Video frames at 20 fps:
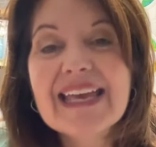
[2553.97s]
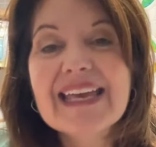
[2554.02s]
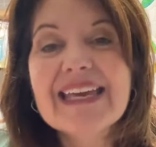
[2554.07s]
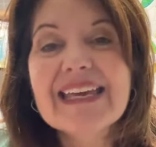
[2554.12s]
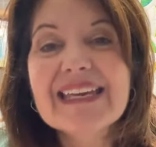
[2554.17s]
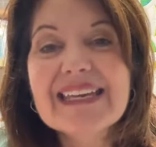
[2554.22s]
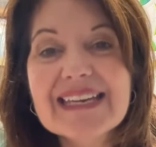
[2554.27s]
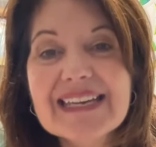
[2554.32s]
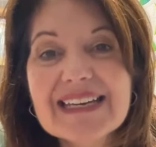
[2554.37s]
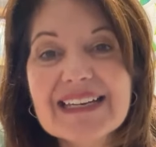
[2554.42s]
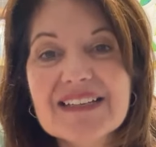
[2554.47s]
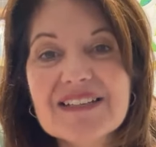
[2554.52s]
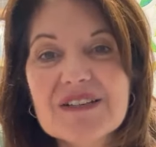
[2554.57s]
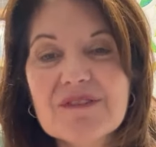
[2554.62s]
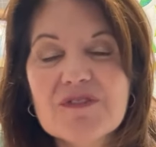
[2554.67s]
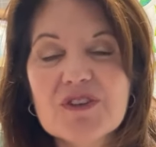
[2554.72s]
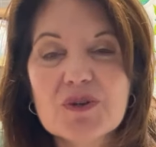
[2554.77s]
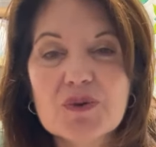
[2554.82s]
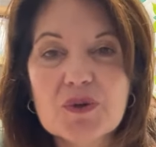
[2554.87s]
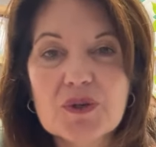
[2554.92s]
And if
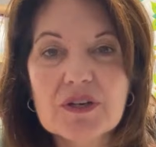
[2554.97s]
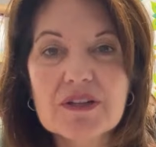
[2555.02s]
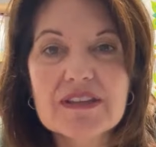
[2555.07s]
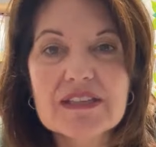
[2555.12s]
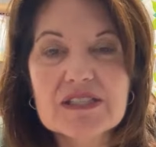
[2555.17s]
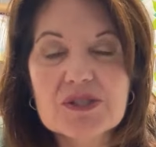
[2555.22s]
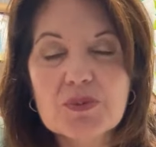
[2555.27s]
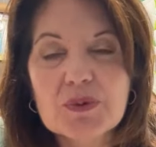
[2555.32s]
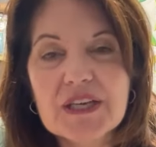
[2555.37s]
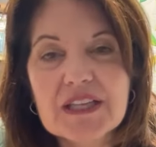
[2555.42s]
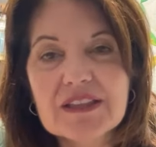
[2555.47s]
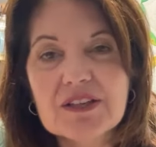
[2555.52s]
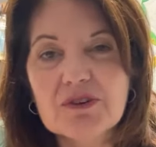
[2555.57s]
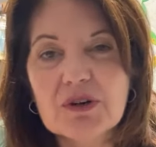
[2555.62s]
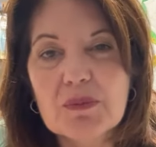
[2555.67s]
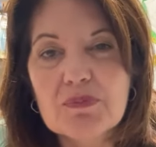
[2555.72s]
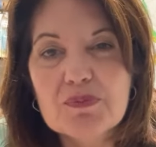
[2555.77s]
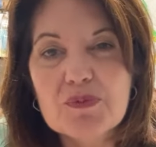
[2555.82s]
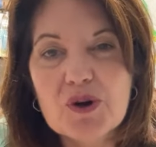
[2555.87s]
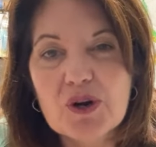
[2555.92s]
you order this week, there are
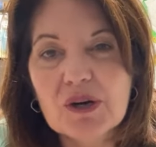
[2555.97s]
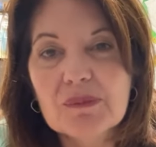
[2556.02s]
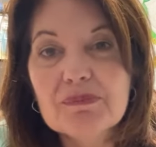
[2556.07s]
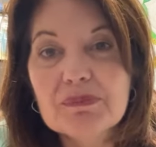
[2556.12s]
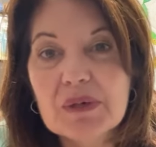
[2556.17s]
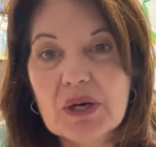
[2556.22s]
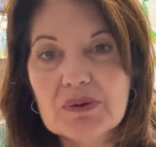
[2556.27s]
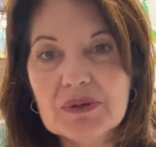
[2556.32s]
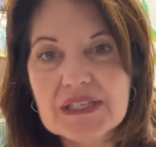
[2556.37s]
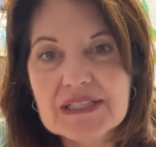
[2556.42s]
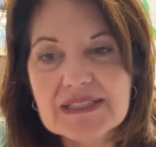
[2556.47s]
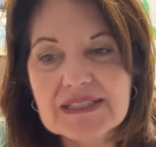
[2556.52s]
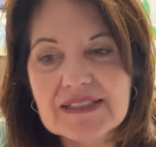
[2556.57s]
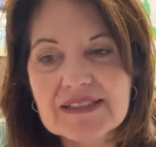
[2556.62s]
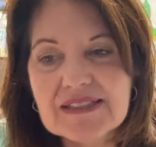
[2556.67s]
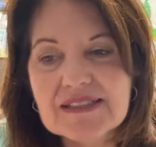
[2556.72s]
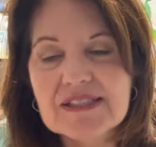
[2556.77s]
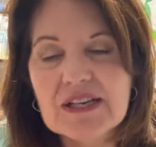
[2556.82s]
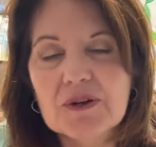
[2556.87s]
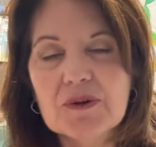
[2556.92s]
more bonuses.
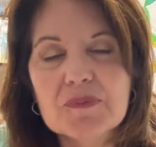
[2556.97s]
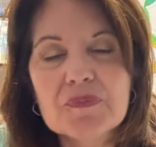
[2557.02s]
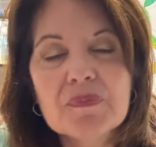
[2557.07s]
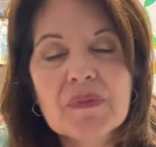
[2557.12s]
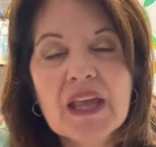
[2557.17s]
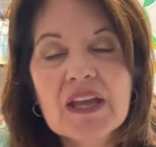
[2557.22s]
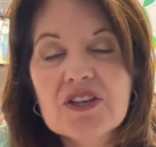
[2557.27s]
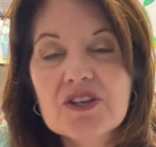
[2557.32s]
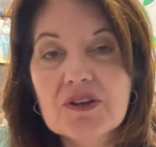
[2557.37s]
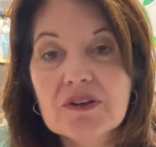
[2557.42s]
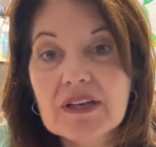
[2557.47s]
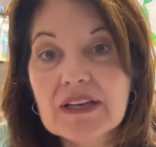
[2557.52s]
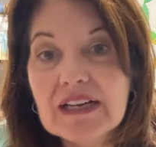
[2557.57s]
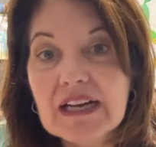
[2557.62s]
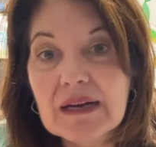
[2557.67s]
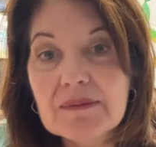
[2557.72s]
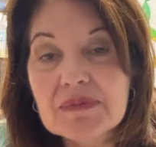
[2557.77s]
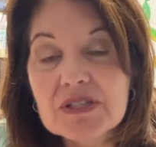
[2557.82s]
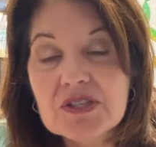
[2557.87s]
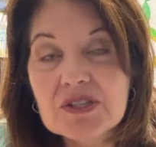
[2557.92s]
So you can
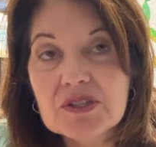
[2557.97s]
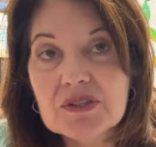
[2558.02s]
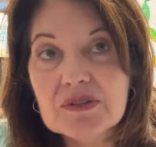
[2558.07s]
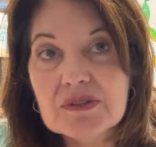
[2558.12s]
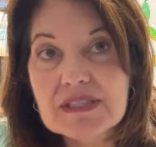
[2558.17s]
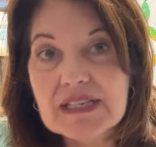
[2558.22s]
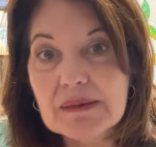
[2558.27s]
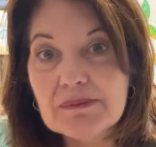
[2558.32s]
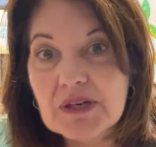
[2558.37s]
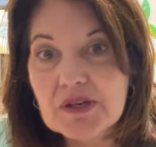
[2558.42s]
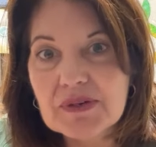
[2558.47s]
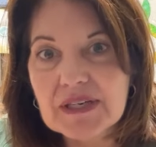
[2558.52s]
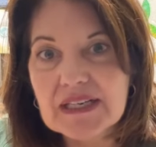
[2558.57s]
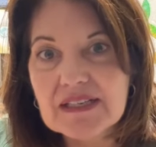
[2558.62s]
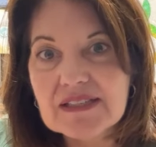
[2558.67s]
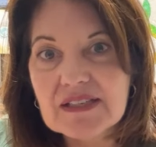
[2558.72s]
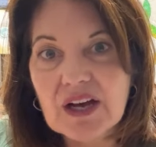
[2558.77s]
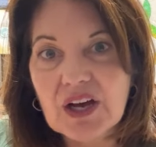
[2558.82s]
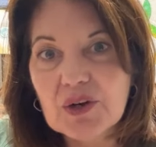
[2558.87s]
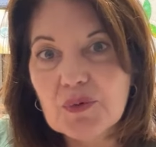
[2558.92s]
come to demo
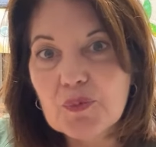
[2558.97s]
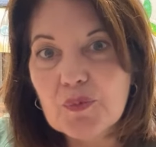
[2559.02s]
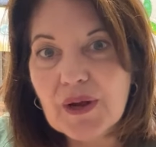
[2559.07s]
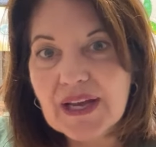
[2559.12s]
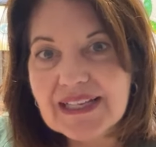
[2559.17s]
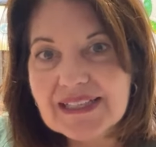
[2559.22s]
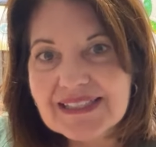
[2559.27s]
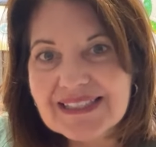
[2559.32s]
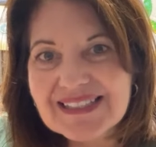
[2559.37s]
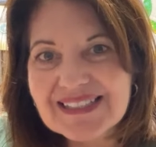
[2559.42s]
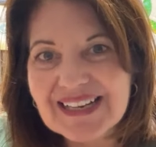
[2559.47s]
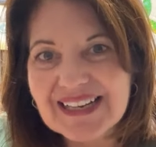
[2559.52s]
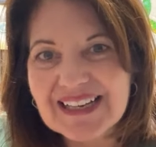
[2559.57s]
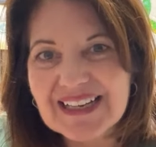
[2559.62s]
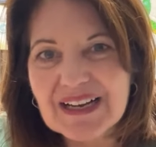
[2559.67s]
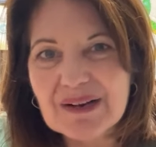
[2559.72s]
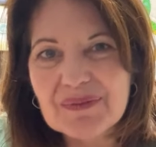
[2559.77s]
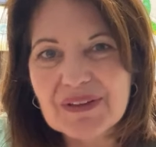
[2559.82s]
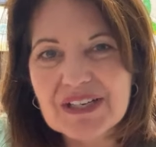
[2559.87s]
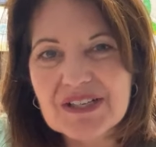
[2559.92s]
days on Wednesday.
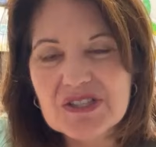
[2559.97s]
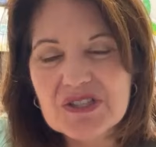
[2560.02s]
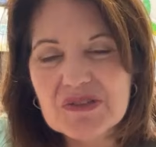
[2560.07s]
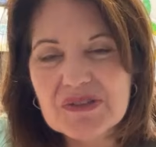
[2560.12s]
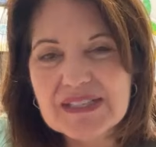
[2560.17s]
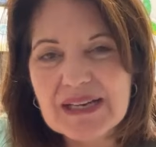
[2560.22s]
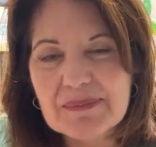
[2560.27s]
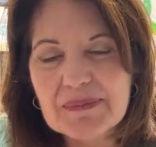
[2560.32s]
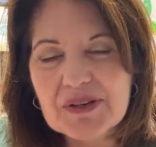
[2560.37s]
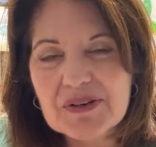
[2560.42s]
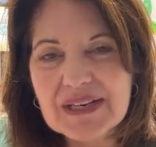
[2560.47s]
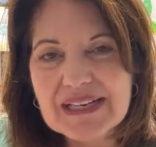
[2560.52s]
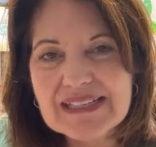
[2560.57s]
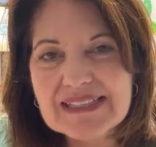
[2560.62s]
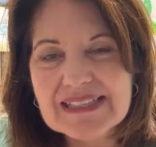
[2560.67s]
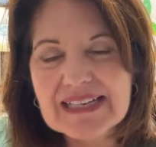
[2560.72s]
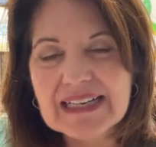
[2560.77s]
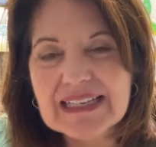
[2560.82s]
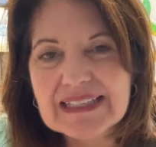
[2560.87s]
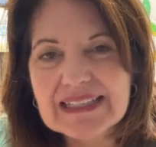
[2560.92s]
I'm going to do demo
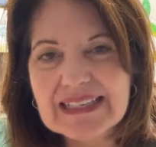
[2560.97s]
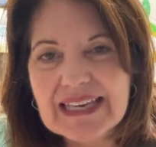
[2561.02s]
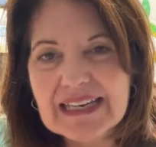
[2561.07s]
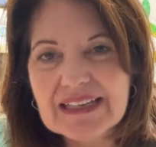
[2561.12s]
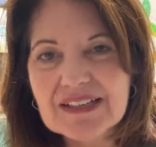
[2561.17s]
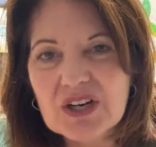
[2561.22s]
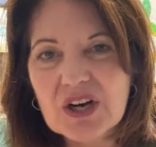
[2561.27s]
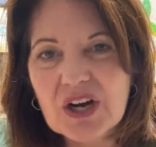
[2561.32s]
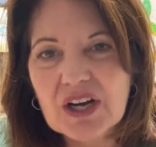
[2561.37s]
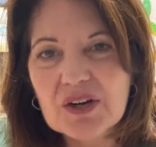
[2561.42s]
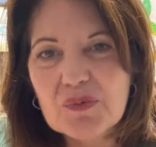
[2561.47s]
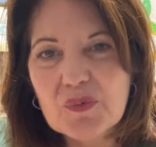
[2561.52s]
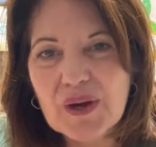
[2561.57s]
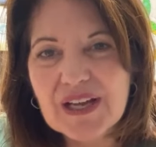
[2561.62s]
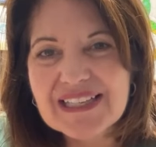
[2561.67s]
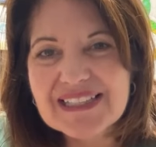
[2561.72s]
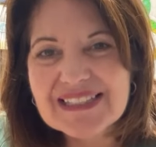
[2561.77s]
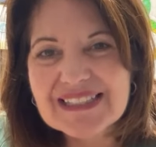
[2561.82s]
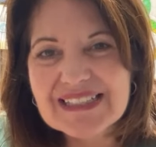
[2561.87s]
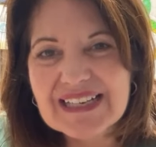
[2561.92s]
days again
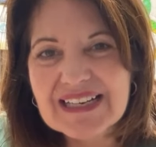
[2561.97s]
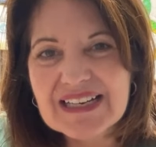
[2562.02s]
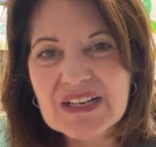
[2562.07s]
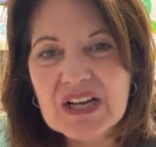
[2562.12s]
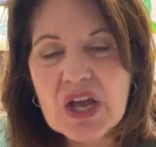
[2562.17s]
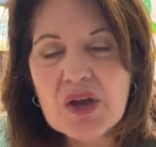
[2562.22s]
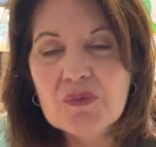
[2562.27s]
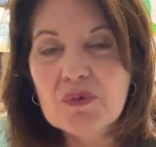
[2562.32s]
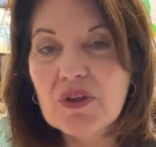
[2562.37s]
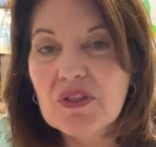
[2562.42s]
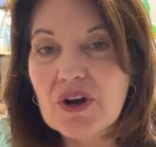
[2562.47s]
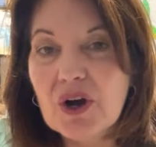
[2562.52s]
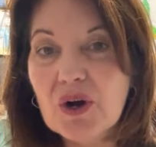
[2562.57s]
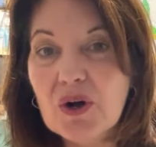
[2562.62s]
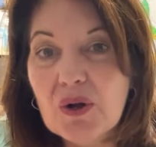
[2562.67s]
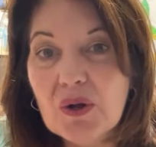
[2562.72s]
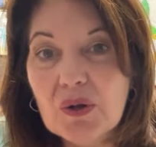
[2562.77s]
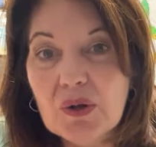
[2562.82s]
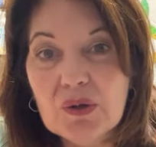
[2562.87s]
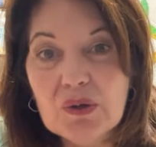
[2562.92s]
on Wednesday with a
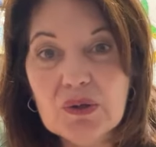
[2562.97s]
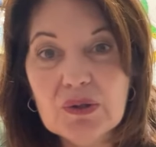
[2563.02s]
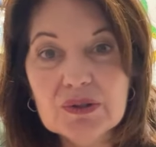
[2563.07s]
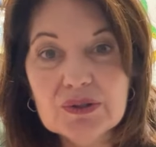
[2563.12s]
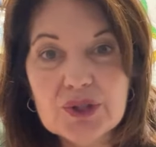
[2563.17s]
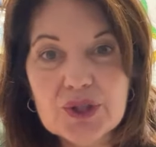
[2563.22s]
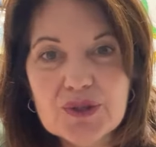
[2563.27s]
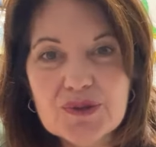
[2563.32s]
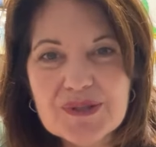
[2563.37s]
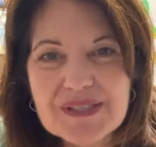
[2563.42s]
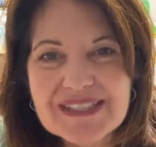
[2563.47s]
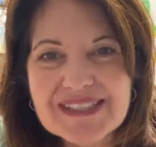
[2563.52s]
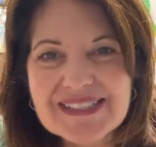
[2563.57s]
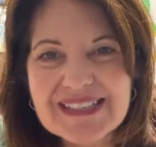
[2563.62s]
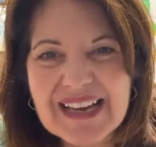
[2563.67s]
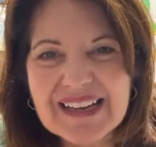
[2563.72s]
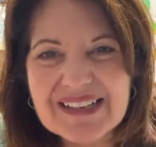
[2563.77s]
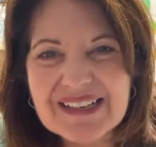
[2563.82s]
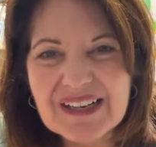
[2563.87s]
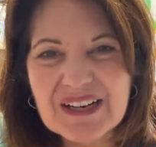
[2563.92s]
whole new
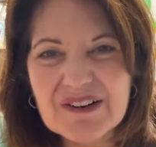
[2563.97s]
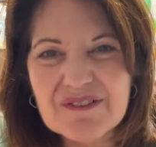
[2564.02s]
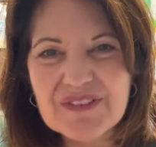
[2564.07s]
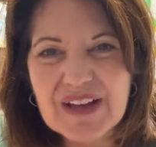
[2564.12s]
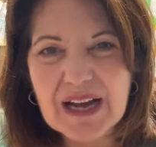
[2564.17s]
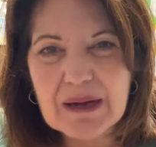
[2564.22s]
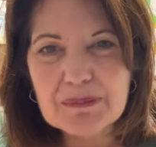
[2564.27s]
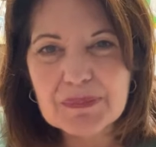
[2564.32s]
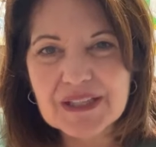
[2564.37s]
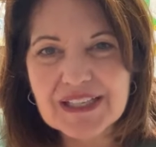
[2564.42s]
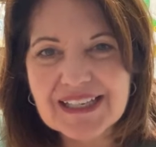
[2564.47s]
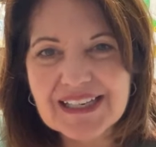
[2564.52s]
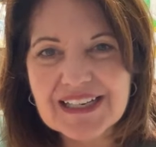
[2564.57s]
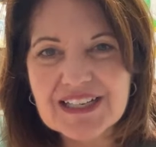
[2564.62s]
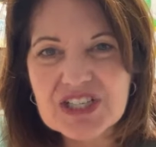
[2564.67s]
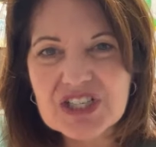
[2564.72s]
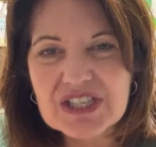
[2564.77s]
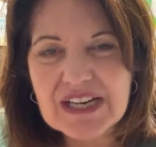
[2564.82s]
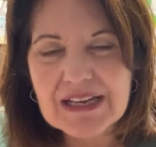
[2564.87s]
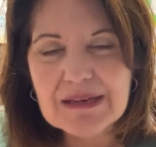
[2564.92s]
set of applique
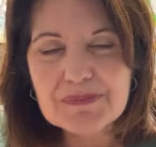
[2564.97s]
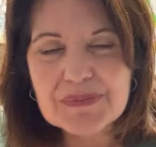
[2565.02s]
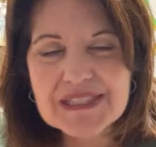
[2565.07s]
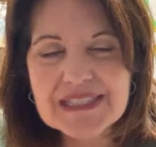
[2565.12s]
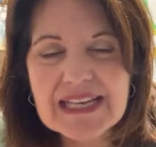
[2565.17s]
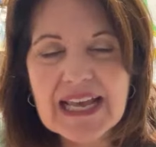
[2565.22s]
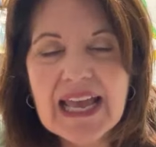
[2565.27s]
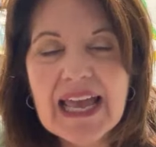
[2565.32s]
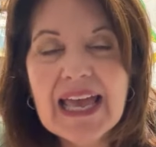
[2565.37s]
shapes.